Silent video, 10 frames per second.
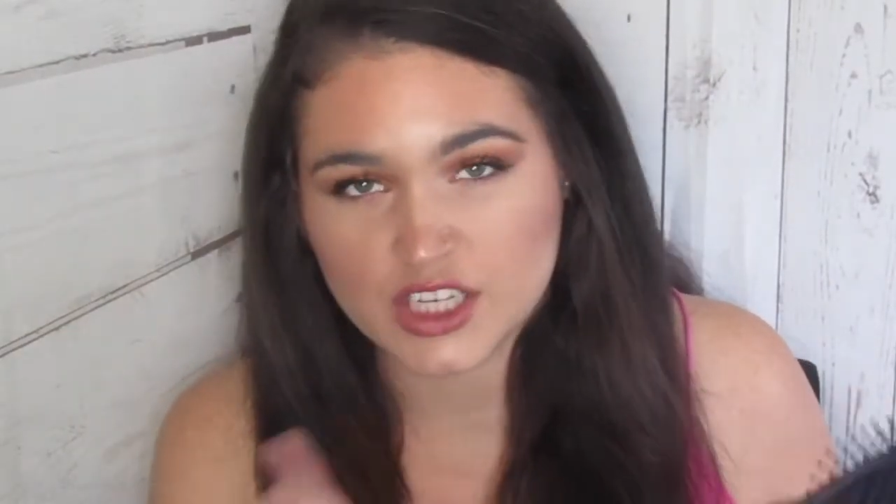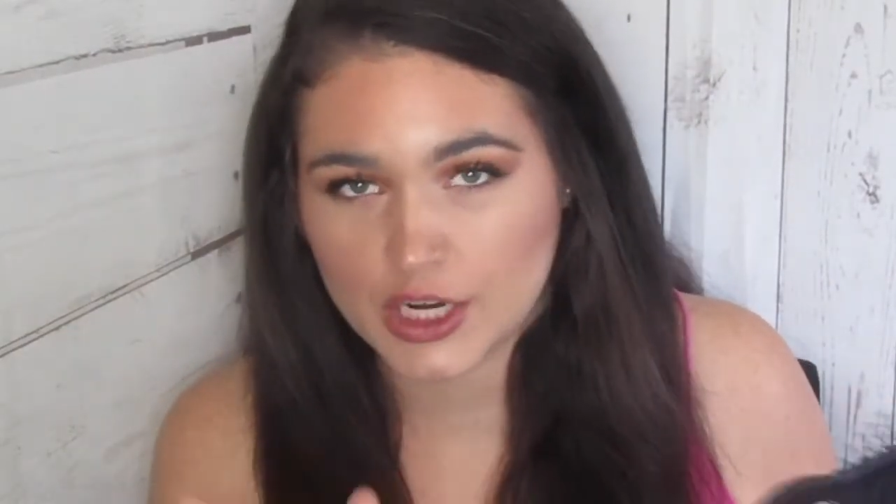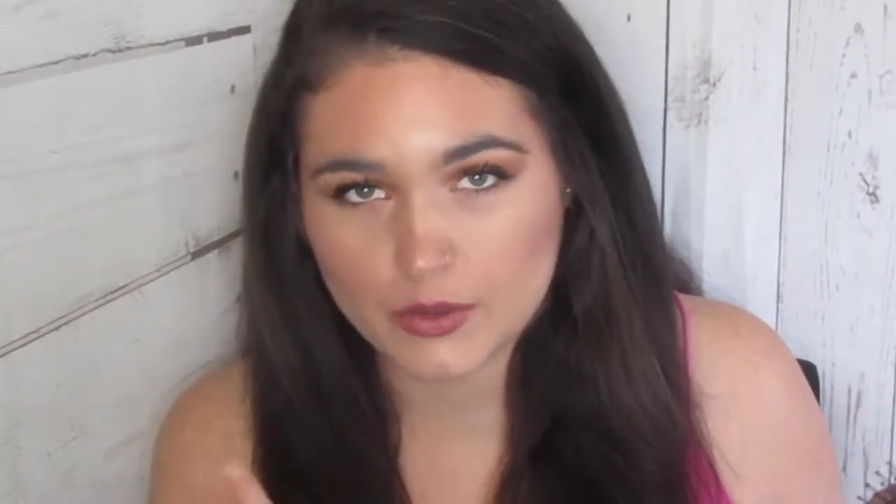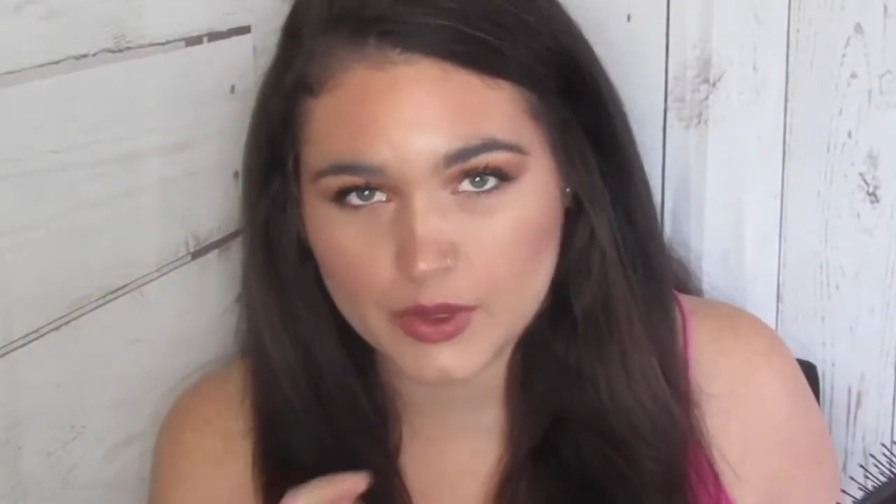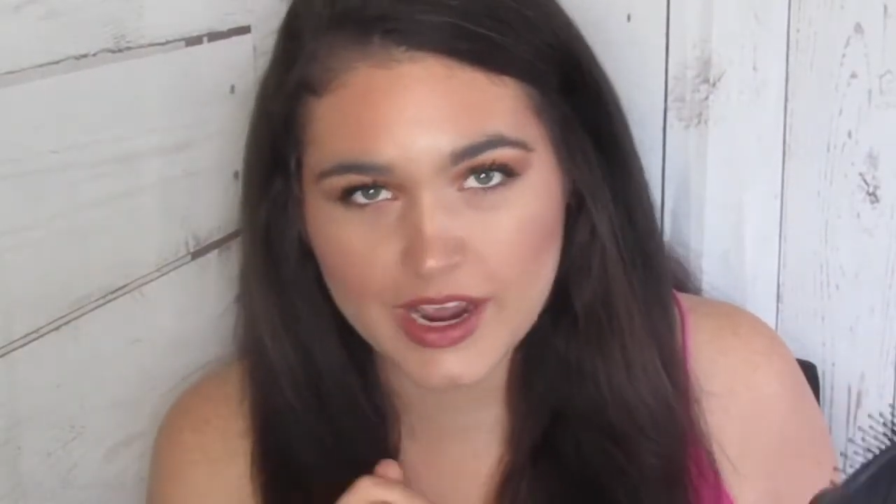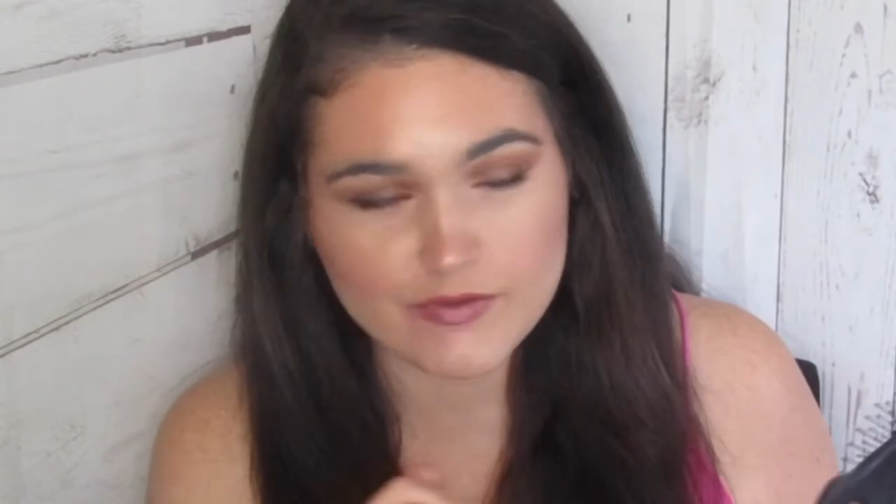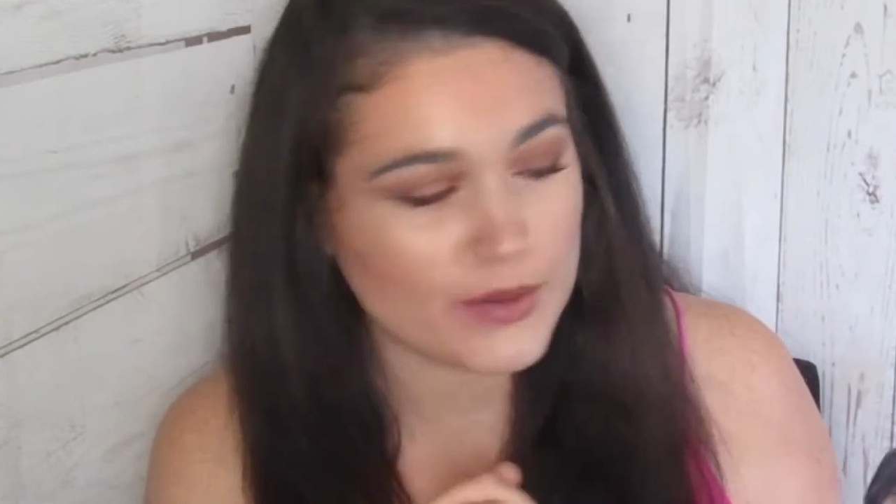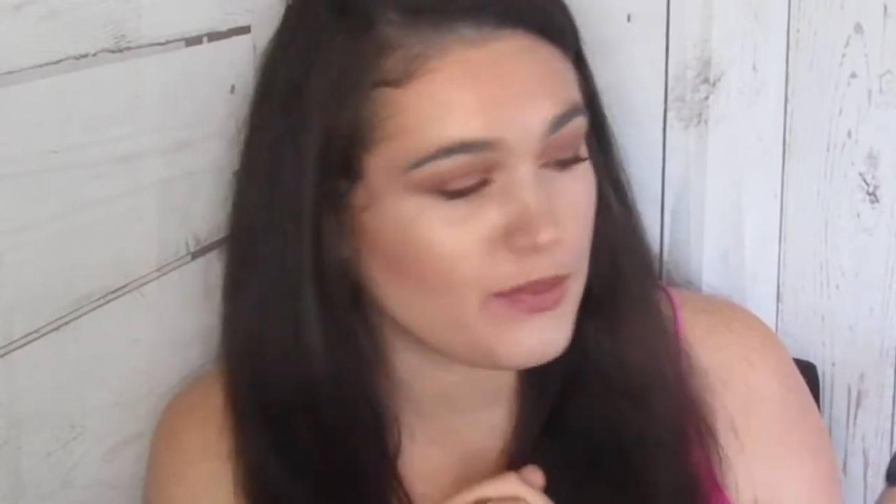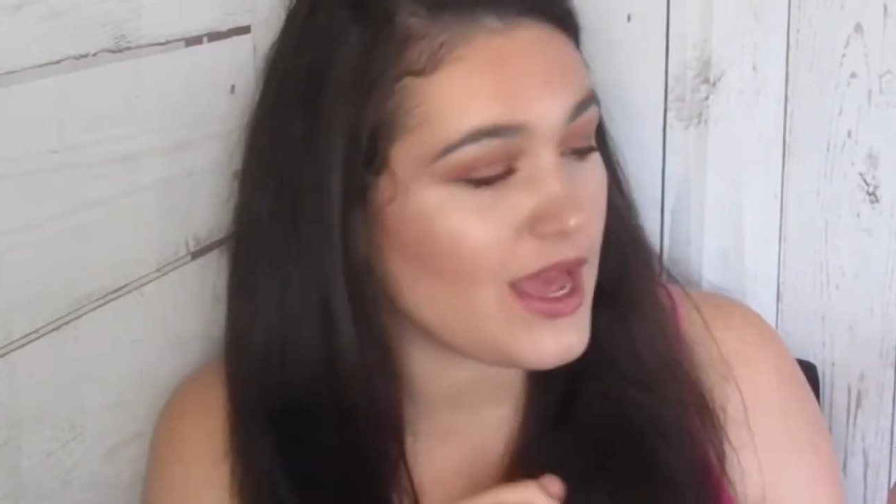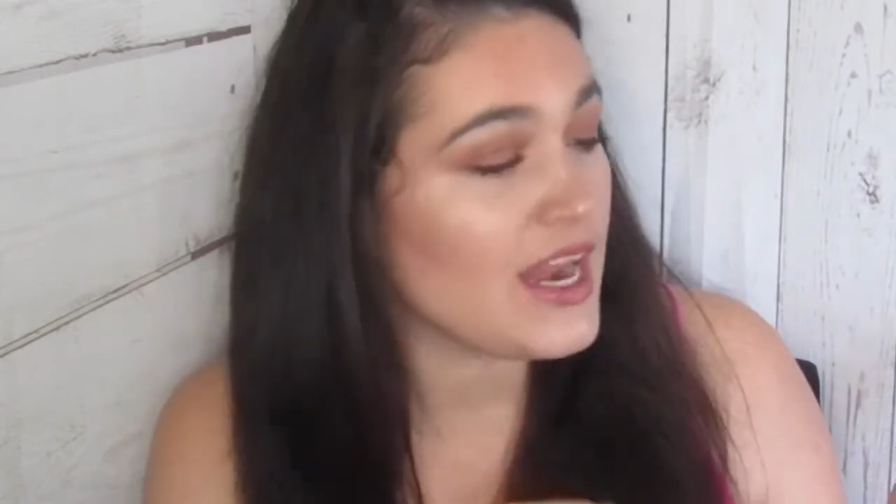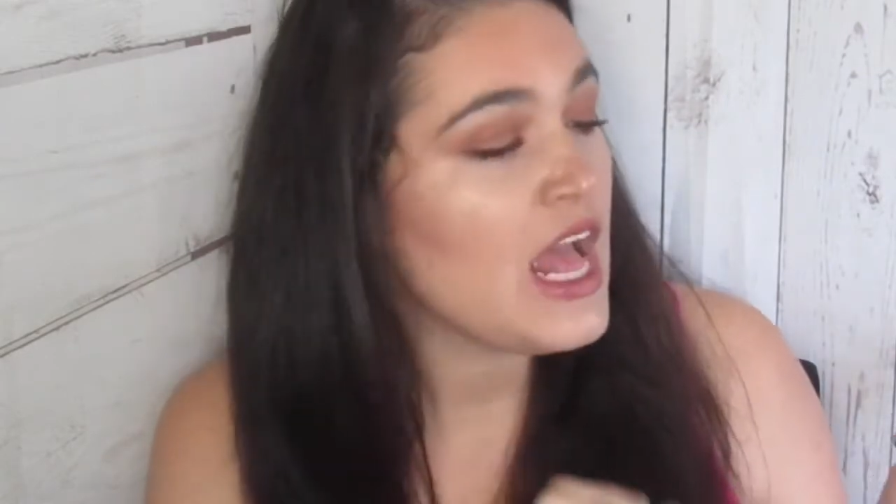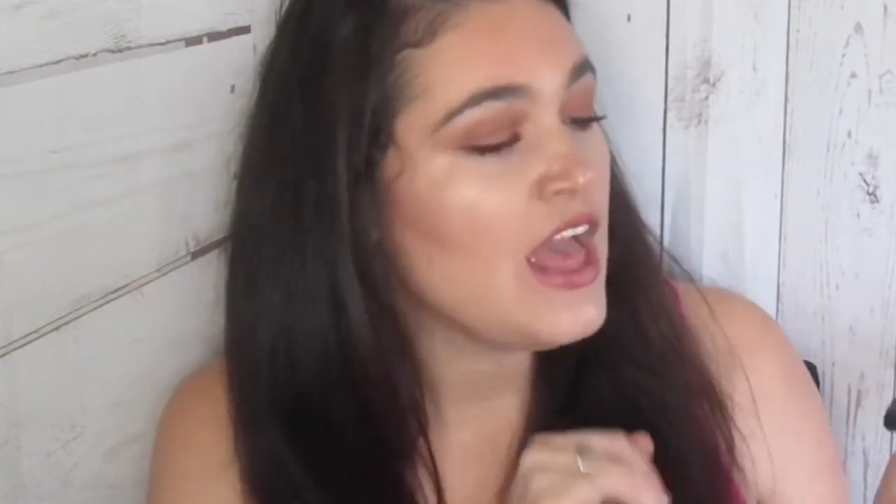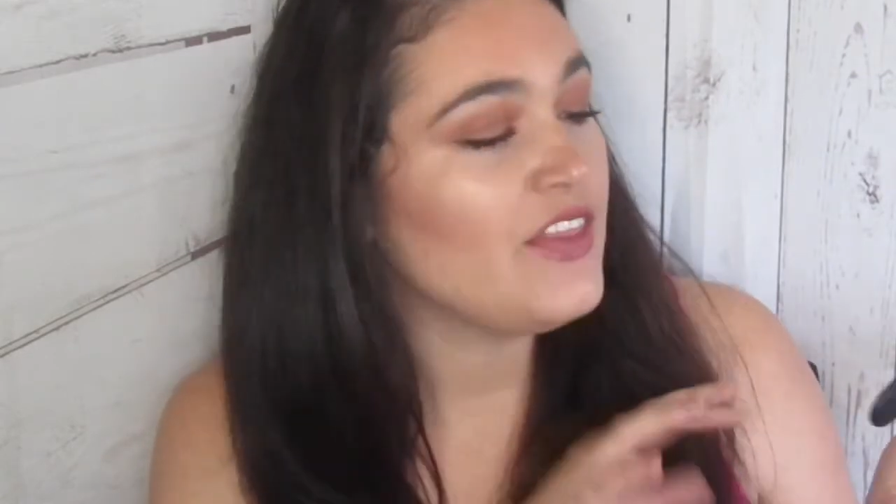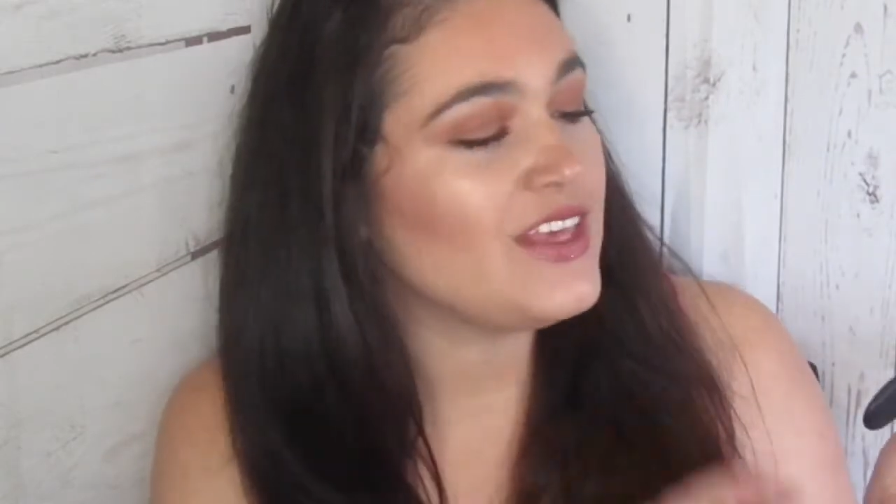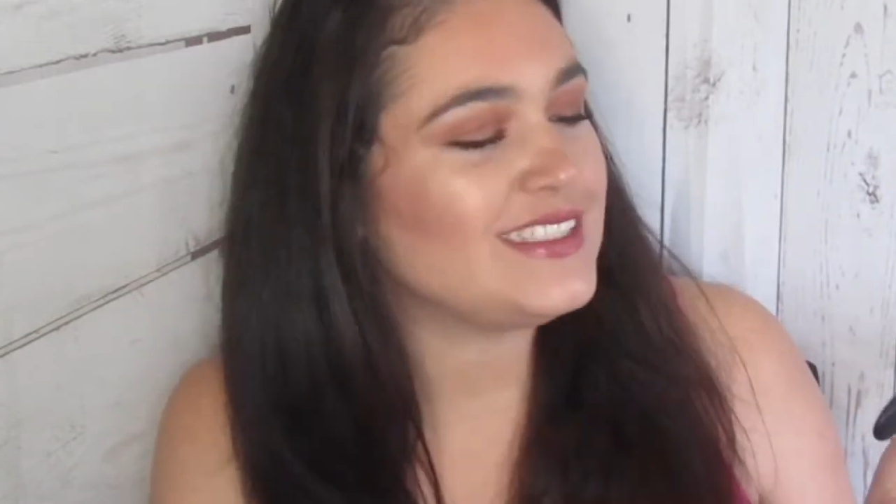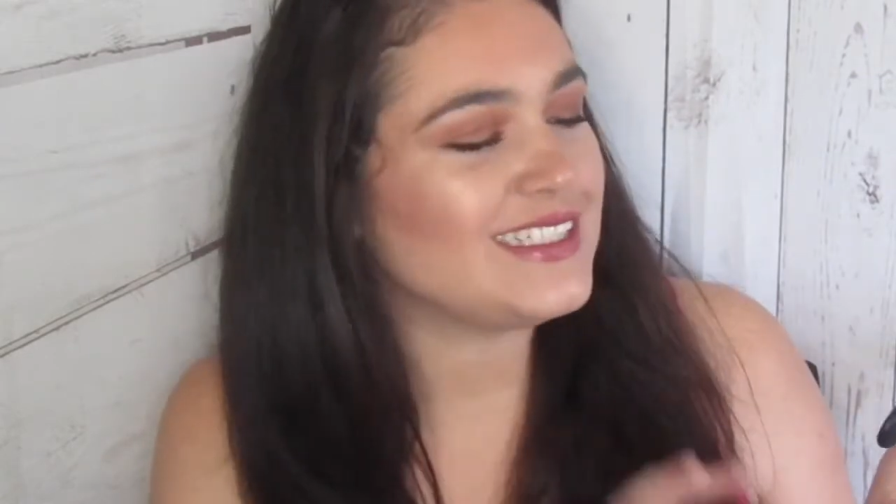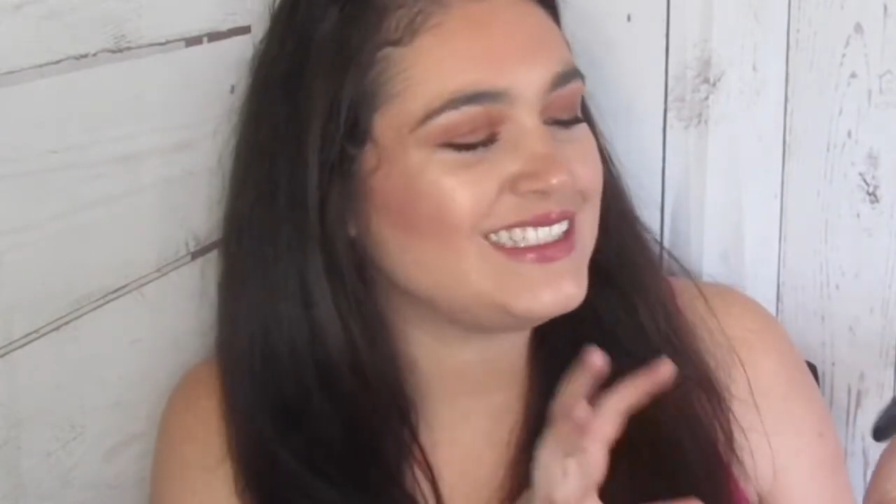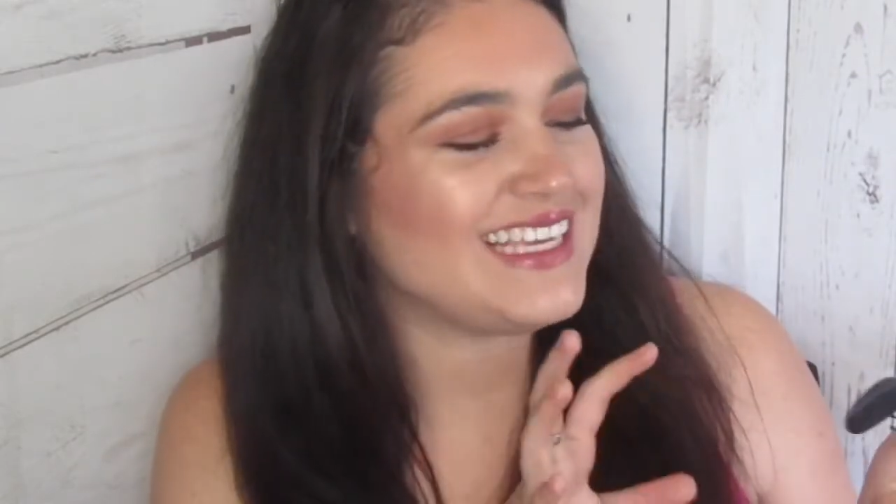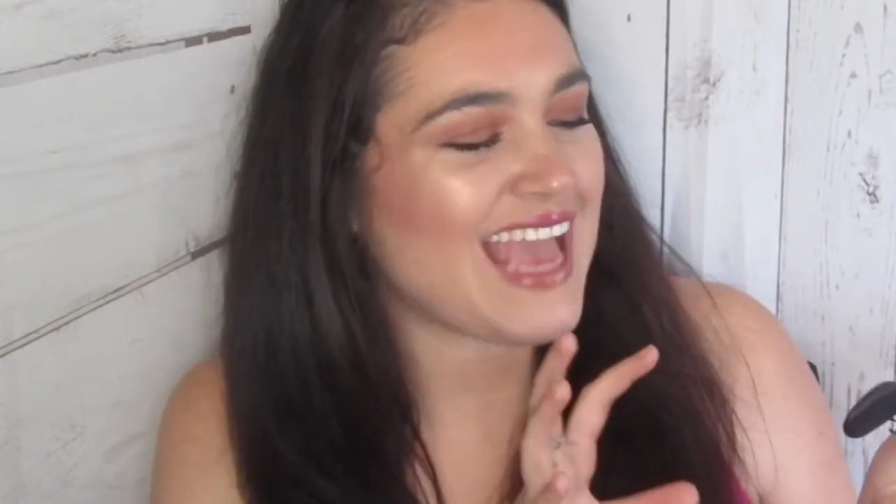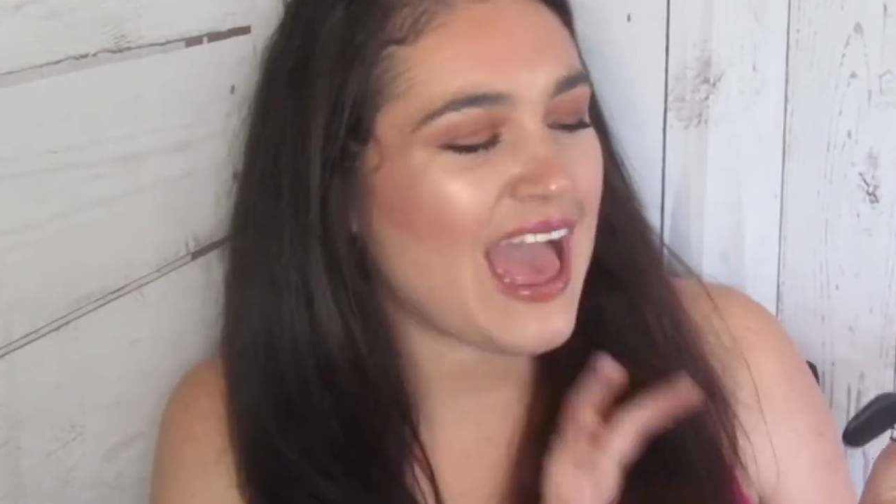you know, whatever, but this is the